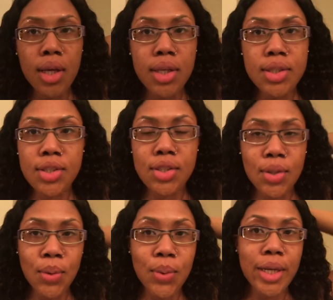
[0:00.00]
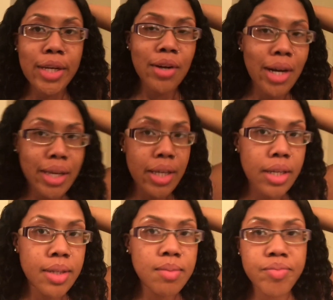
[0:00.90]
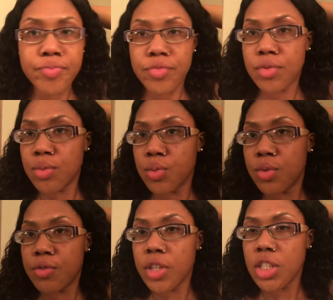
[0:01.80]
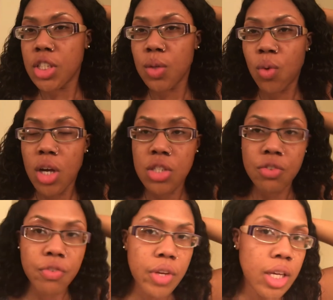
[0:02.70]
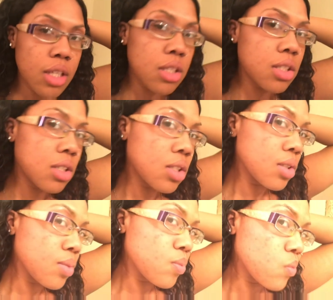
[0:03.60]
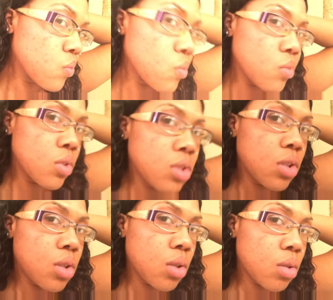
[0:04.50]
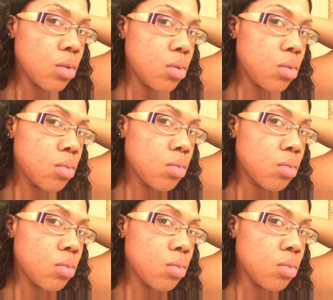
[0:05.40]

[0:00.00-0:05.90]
So here I am. Freshly washed face. Oh.